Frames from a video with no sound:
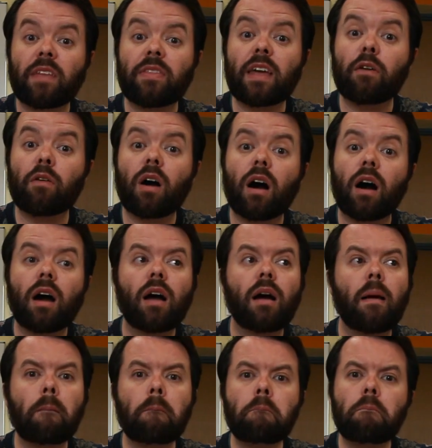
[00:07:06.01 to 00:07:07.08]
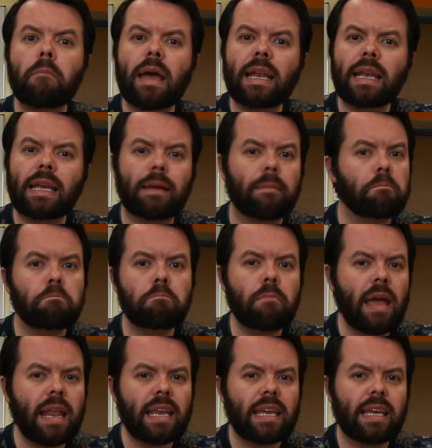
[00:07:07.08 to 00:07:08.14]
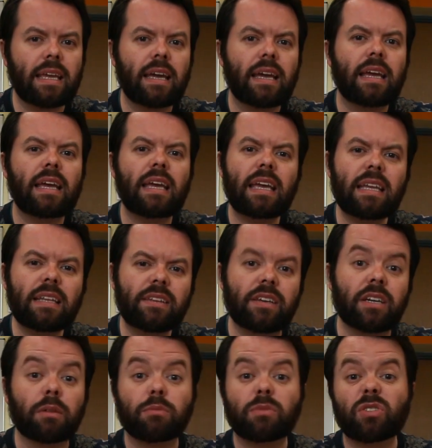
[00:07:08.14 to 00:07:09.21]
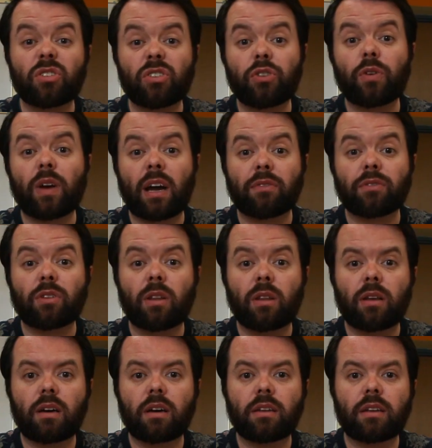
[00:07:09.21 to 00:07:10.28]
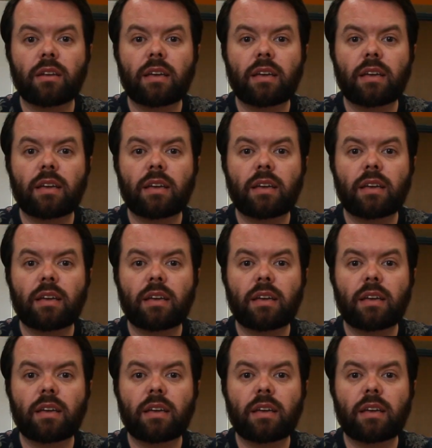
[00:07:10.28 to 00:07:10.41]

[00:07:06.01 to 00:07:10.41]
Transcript: There are many, many idioms that you have to learn,